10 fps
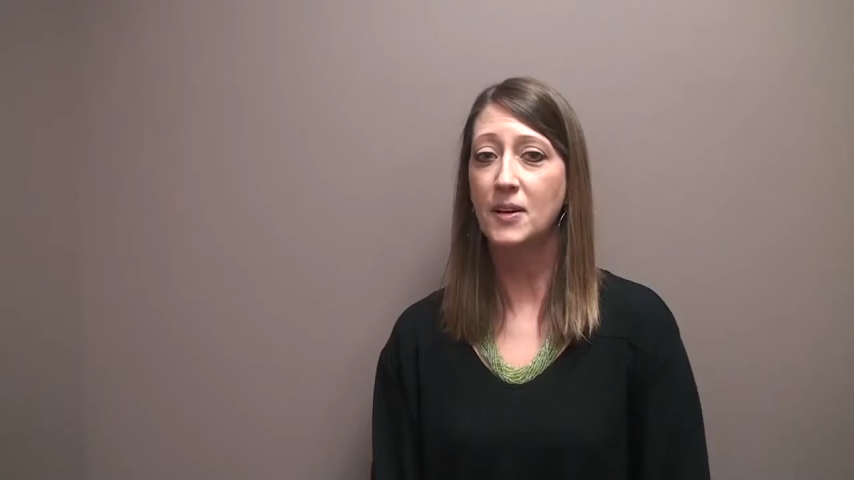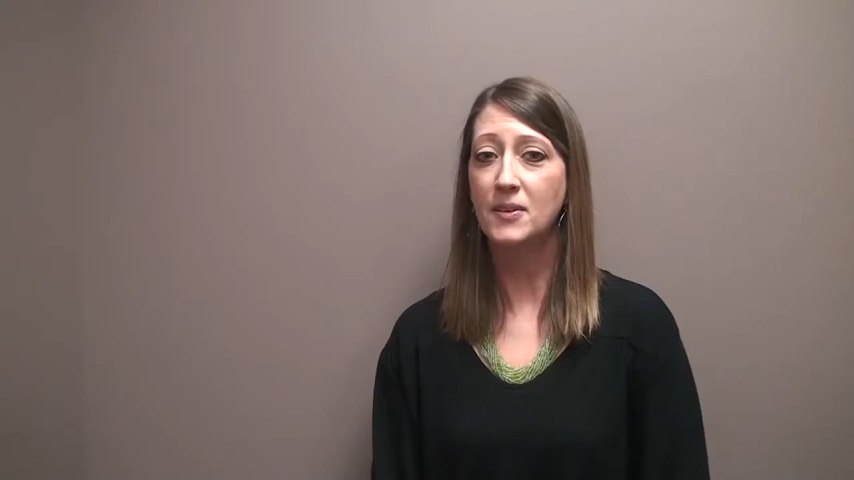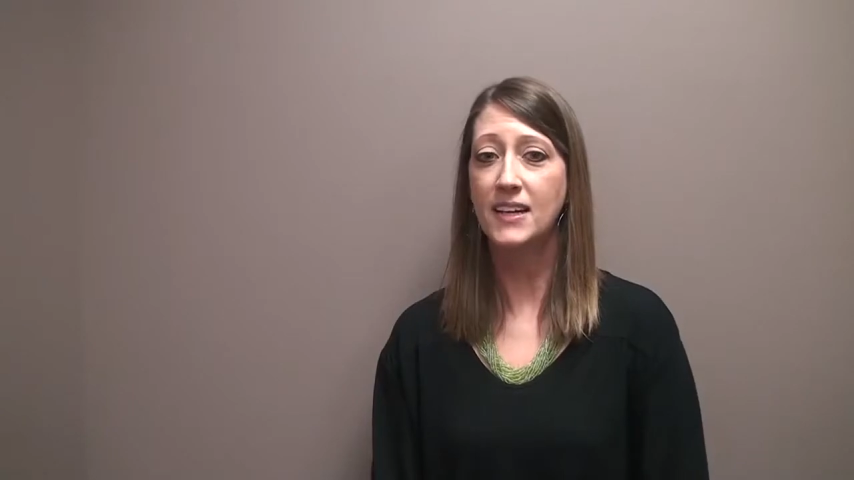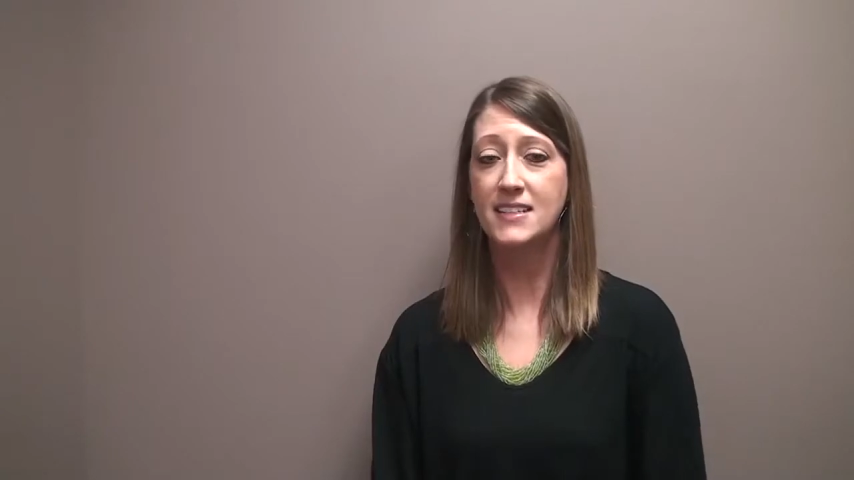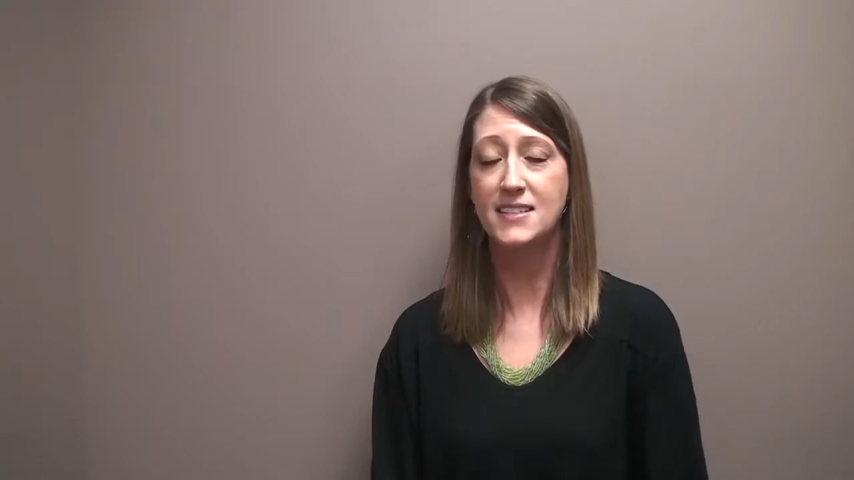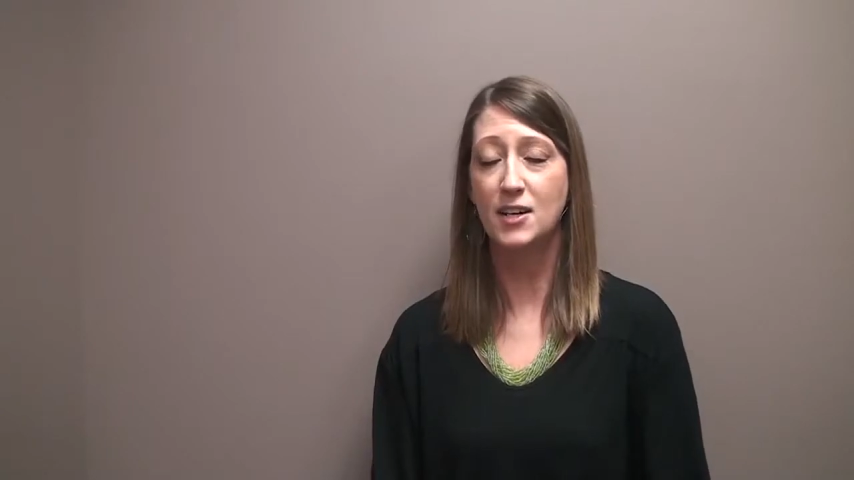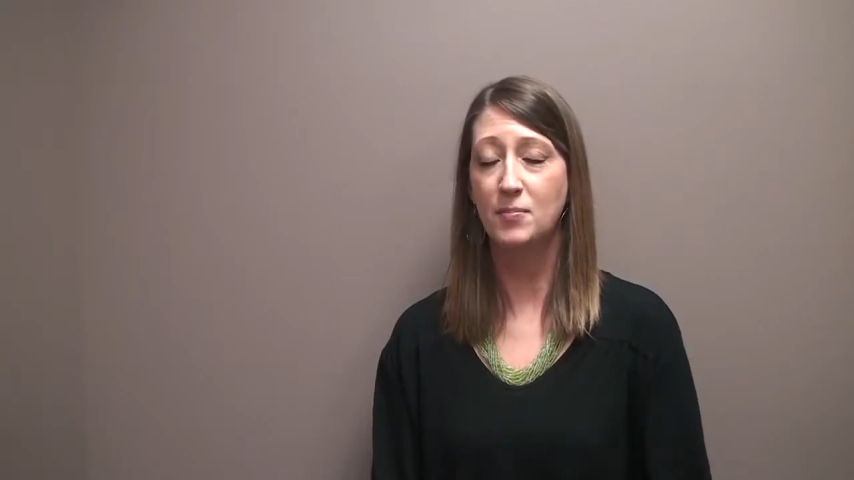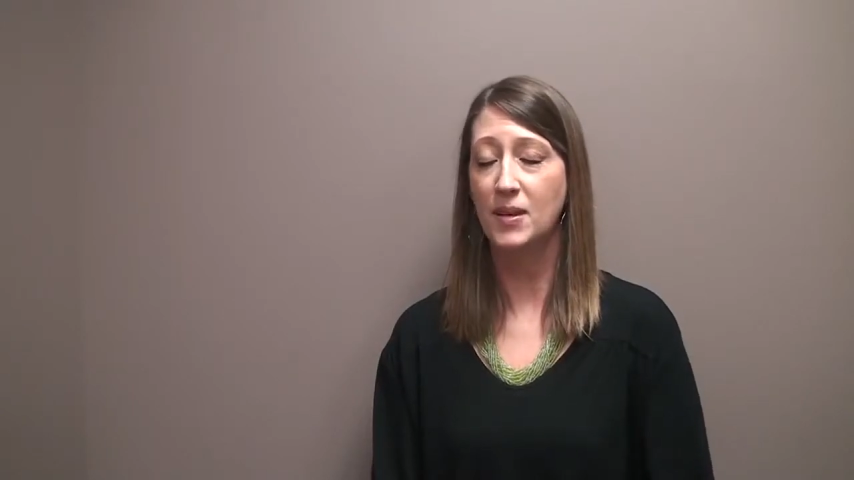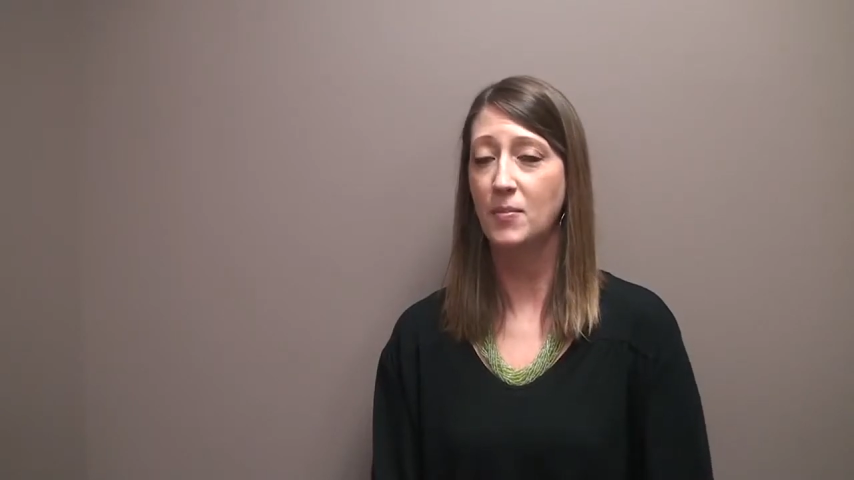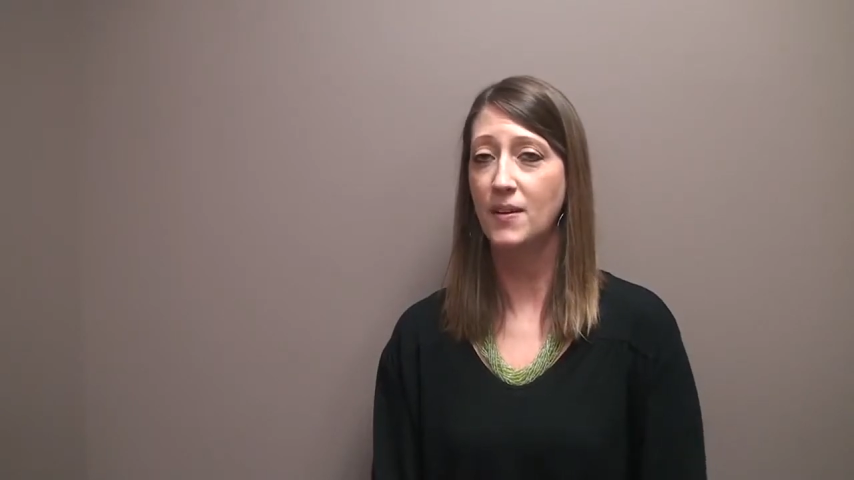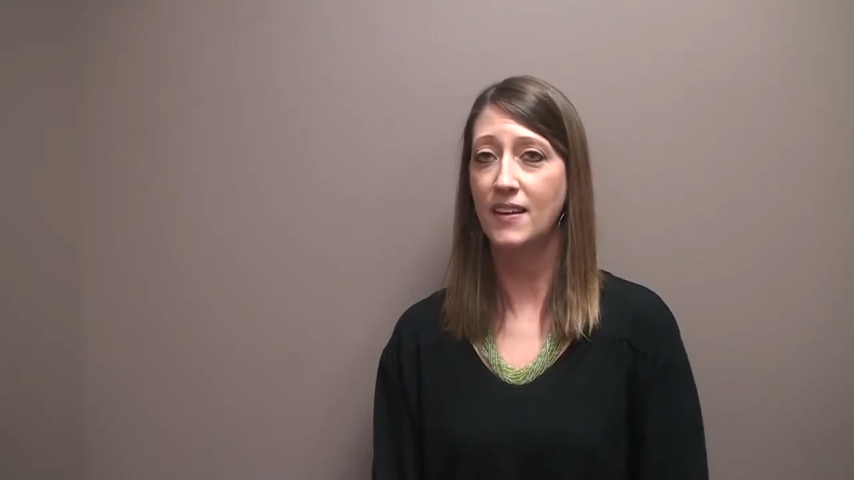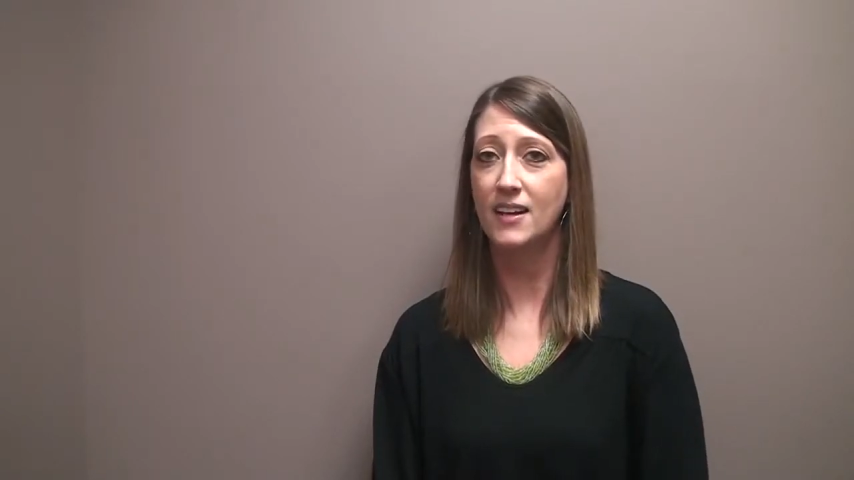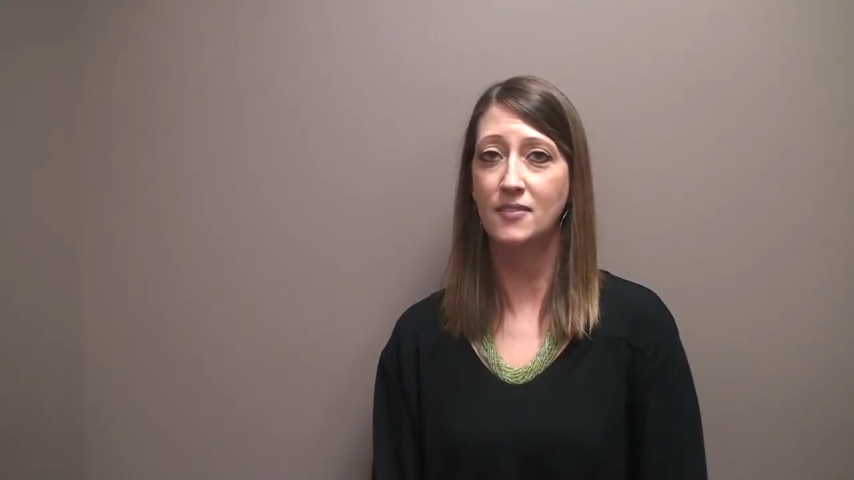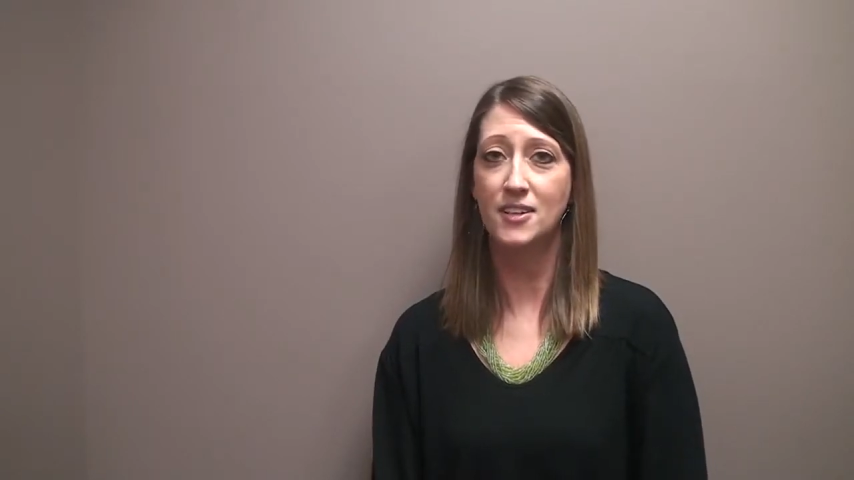I would like to tell people that if